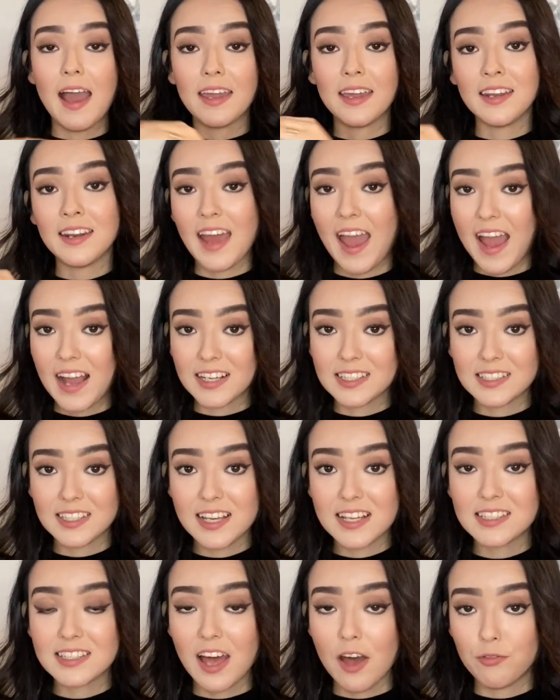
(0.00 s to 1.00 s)
I can
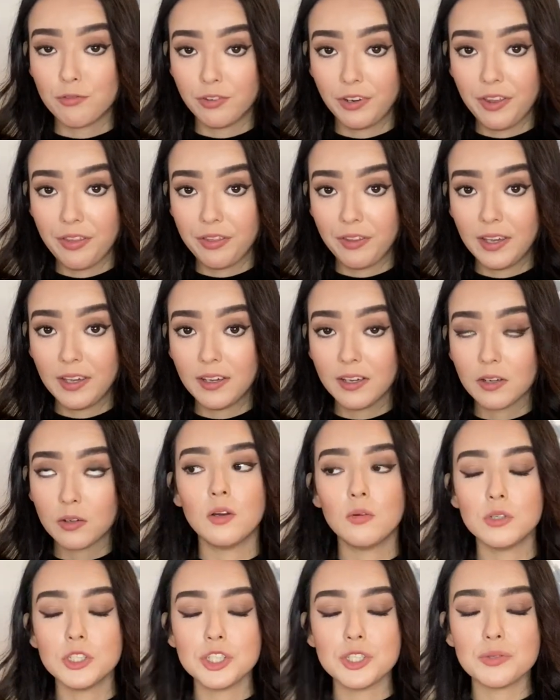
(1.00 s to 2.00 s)
access everything,
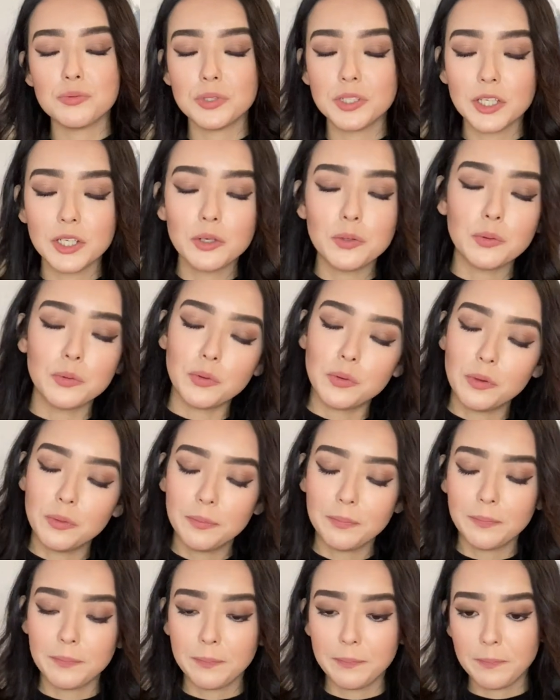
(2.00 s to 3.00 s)
which is really
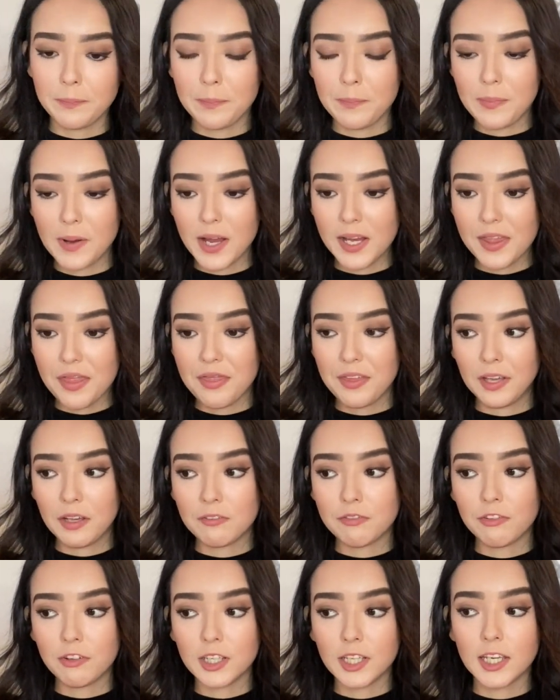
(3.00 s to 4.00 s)
cool. But
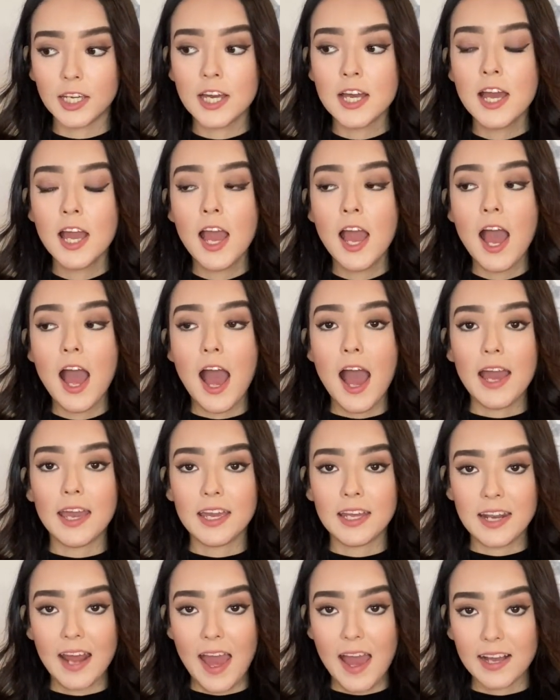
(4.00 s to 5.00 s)
thankfully,
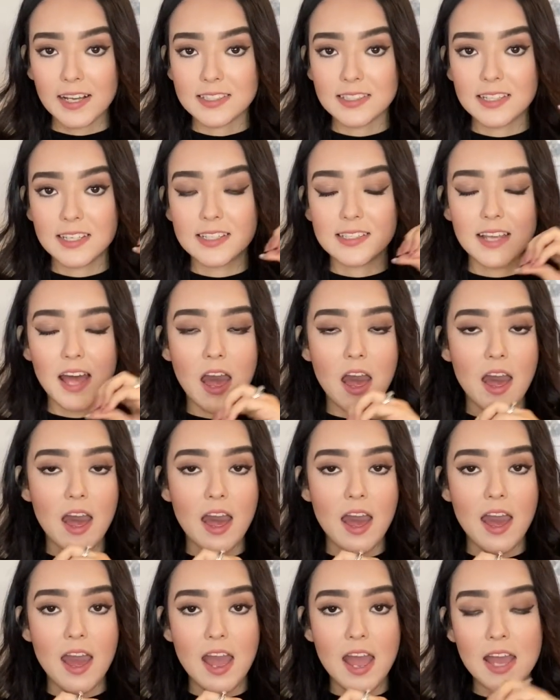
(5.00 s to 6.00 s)
I can access
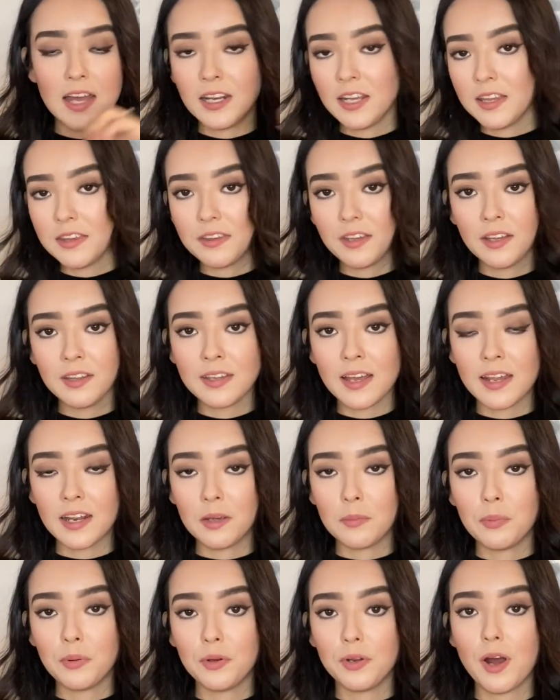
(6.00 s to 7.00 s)
anything
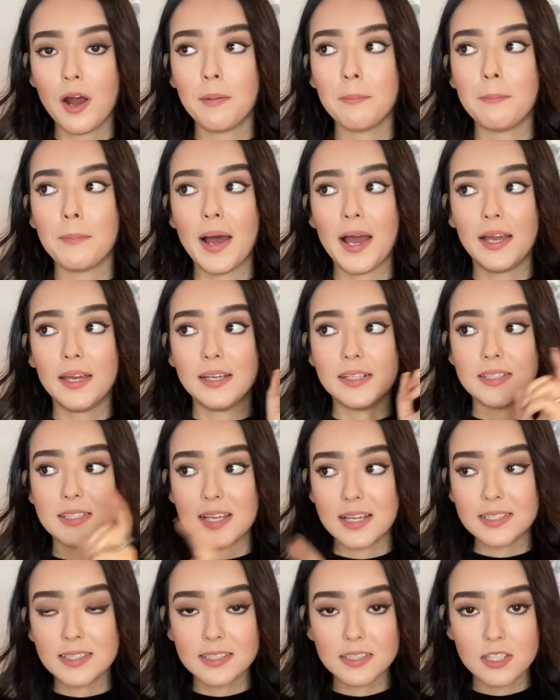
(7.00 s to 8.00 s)
that I put on my
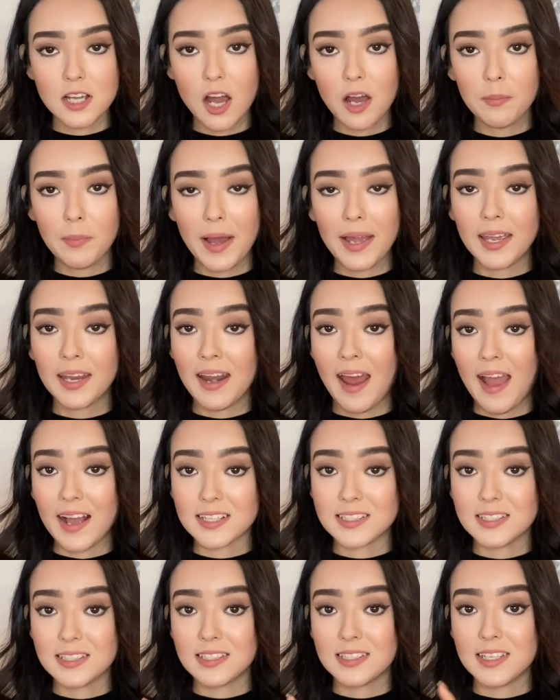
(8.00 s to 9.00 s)
desktop. I can
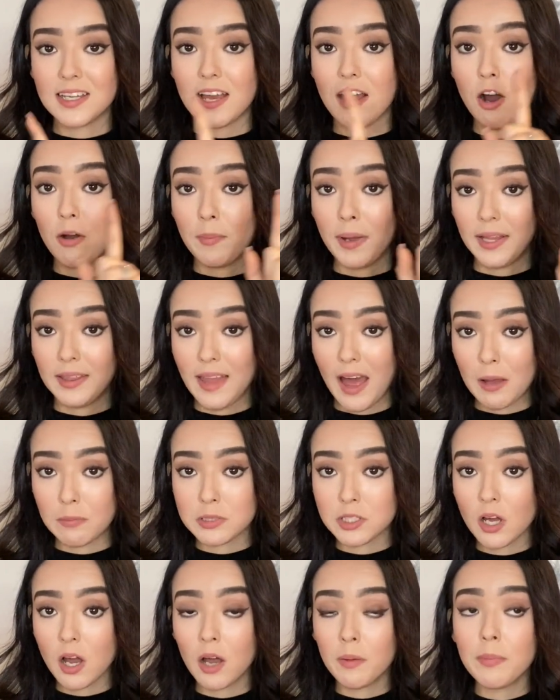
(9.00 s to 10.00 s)
access it on my
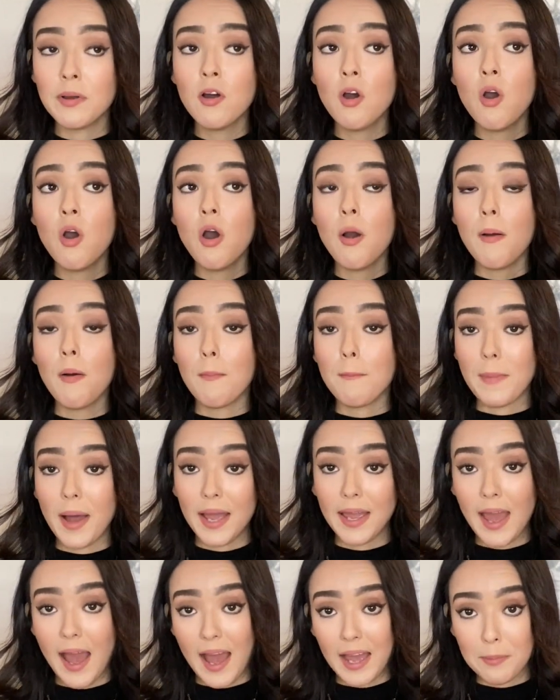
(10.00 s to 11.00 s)
laptop,
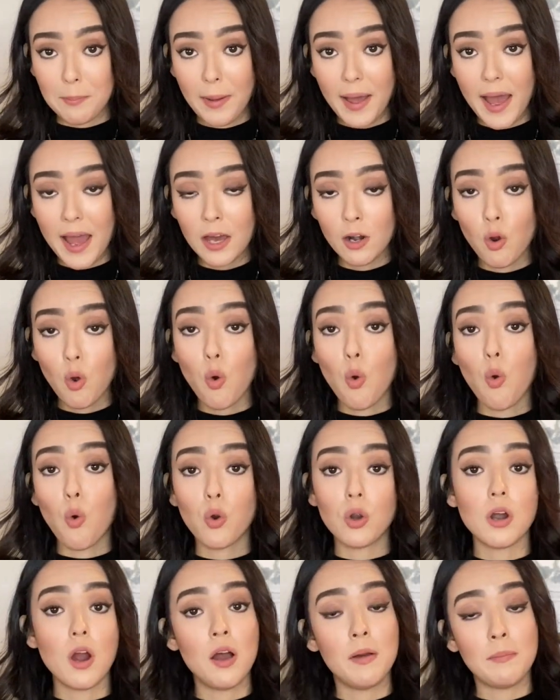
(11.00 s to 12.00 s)
my iPad,
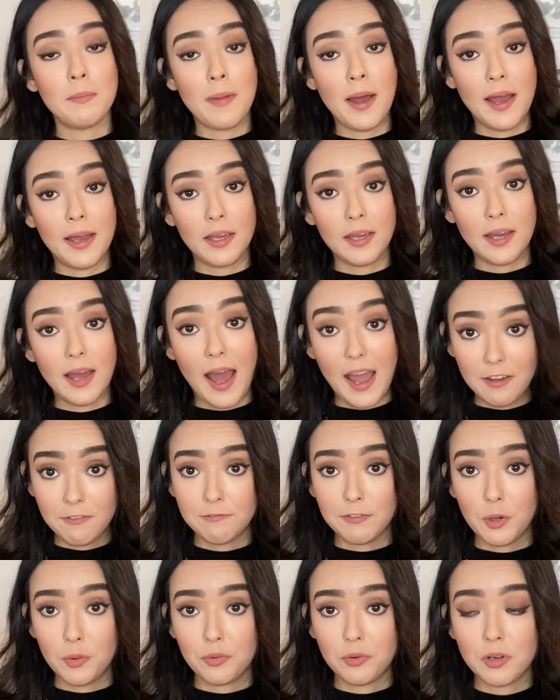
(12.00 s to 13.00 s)
or on my
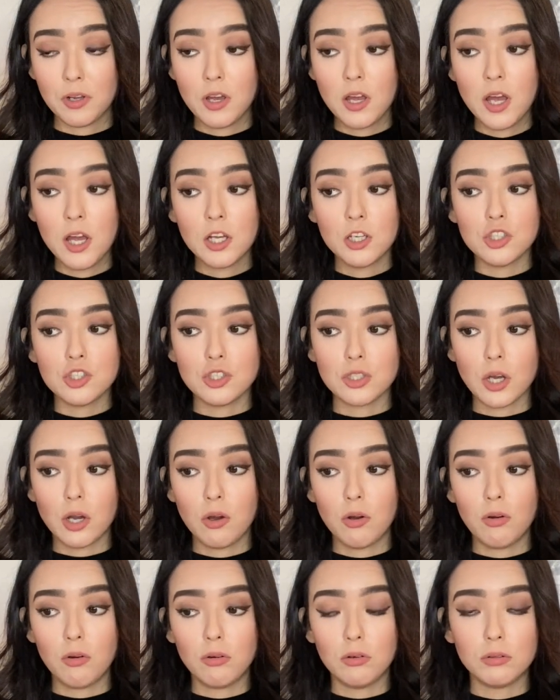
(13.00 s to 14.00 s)
iPhone.
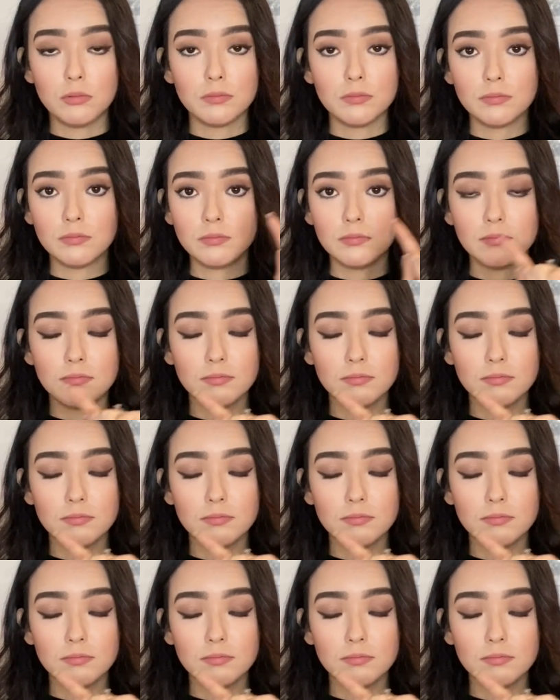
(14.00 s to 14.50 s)
So